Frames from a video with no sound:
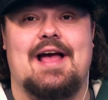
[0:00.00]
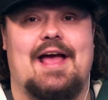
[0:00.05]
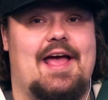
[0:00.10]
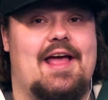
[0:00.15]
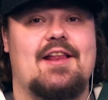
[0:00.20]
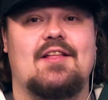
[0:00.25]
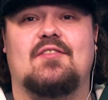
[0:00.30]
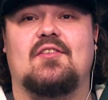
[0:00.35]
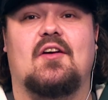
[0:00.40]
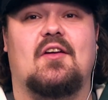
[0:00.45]

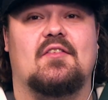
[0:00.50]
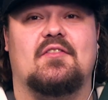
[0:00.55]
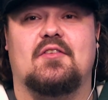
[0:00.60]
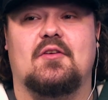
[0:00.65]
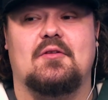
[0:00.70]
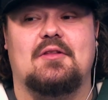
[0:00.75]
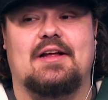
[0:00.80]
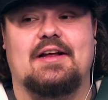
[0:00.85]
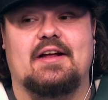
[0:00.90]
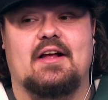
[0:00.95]
And it's
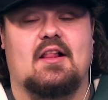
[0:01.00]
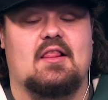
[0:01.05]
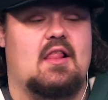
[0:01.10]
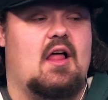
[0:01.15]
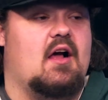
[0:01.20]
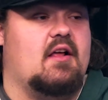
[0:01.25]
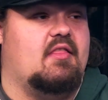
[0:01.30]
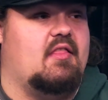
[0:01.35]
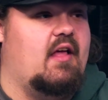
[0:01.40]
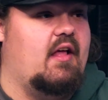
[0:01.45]
also like a
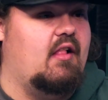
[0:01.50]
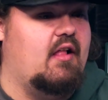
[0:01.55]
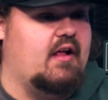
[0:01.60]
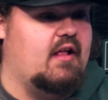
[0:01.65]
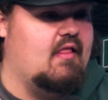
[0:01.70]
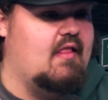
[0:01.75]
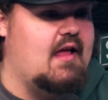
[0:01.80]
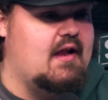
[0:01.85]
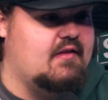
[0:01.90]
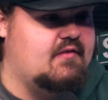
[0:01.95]
luck thing. Like
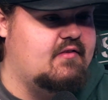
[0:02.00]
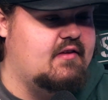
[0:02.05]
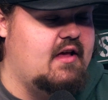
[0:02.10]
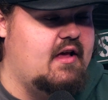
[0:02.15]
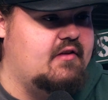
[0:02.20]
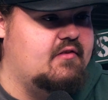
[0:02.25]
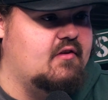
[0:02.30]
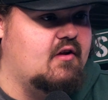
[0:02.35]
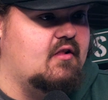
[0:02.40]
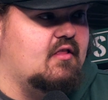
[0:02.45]
a lot of
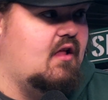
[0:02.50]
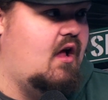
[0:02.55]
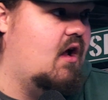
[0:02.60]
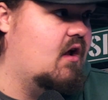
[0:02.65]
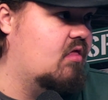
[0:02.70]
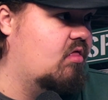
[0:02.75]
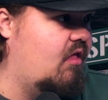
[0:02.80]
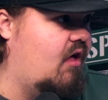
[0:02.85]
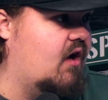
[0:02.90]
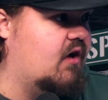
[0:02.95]
sacks are,
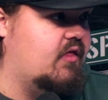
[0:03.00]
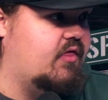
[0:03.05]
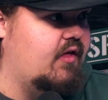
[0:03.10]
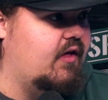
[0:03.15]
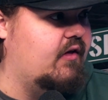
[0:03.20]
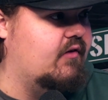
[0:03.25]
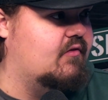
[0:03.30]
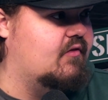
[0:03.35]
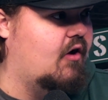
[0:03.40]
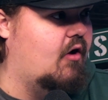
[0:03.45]
are luck
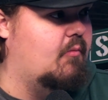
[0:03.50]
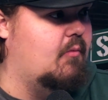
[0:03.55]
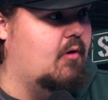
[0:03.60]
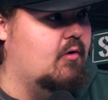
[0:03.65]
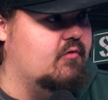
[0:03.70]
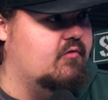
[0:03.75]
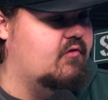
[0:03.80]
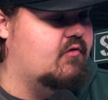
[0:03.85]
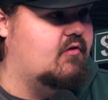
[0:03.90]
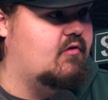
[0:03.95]
things yes.
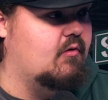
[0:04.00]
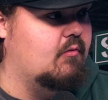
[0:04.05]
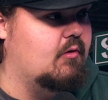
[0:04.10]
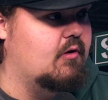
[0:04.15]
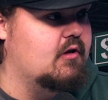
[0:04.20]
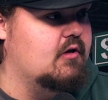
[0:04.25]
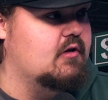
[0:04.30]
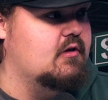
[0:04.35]
almost. Hutch had